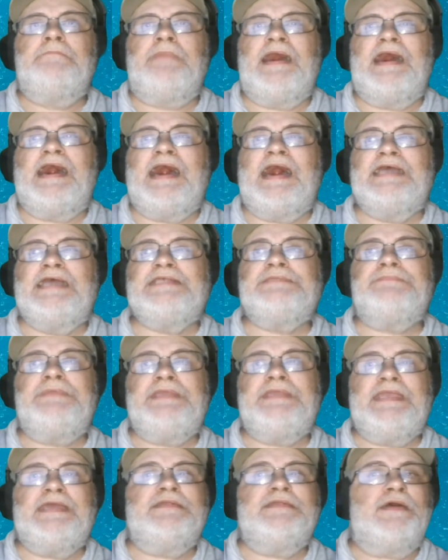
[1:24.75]
my eyes
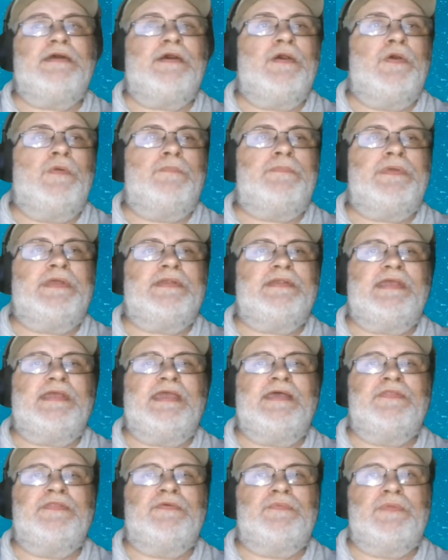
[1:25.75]
began to open
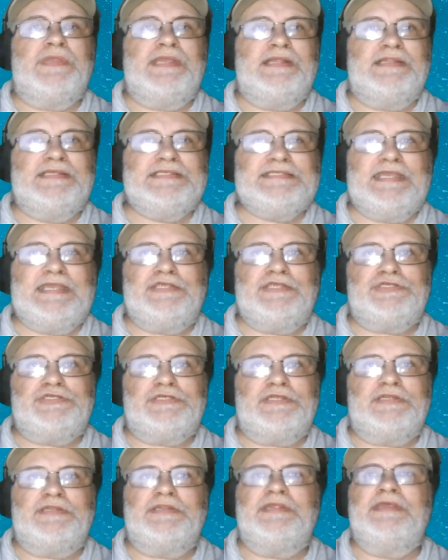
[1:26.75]
and the
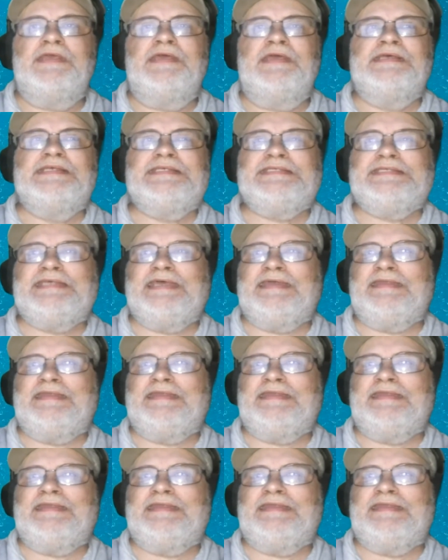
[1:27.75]
realization set
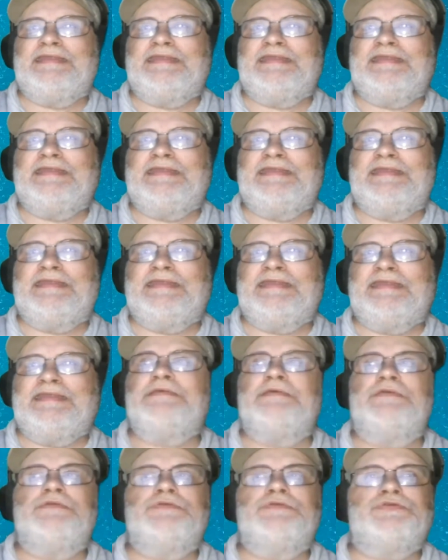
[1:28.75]
in,
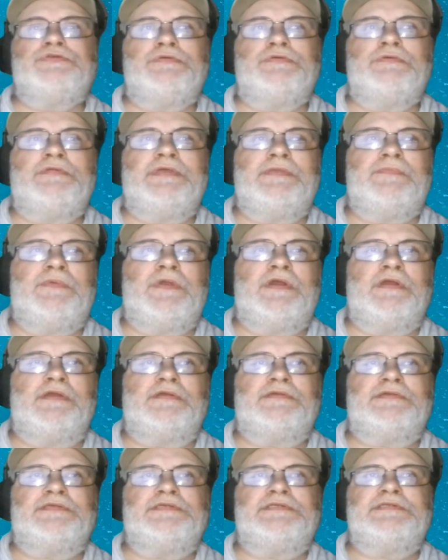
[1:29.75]
this truly
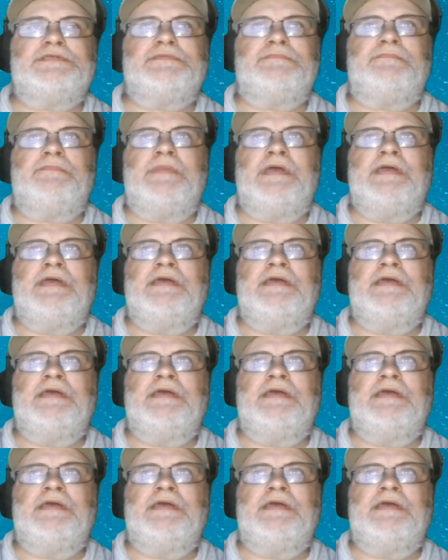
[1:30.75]
works.